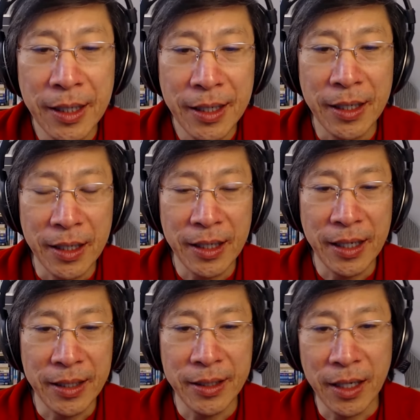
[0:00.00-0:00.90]
Yeah. Uh,
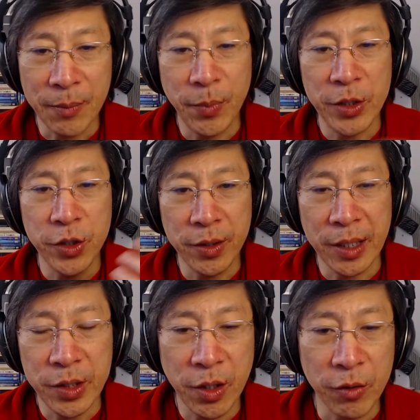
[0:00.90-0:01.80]
and a bunch of
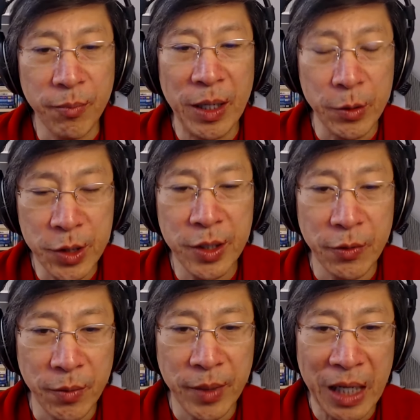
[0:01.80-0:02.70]
things called Bell's
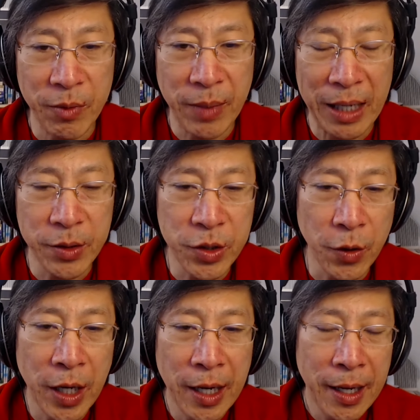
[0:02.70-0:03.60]
theorem came about.
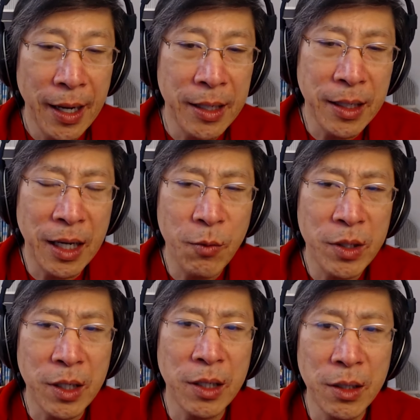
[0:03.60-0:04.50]
So, Hannah, I
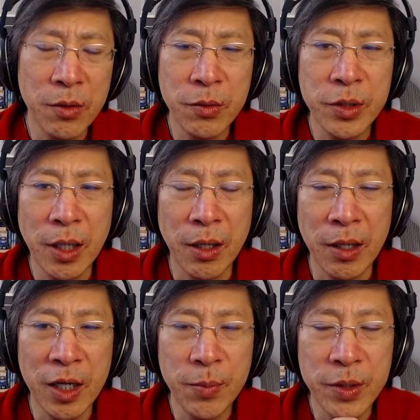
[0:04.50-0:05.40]
want to close
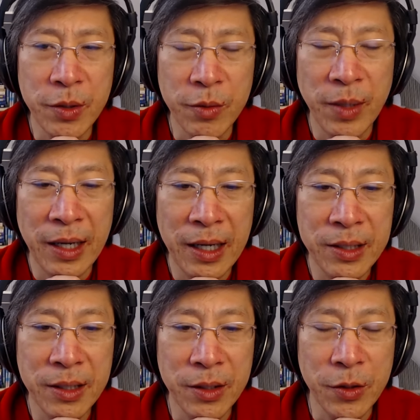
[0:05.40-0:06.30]
our episode by
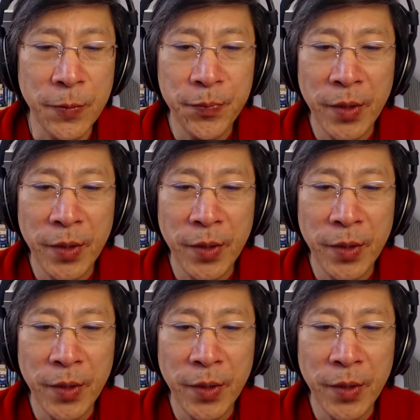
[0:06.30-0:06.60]
asking you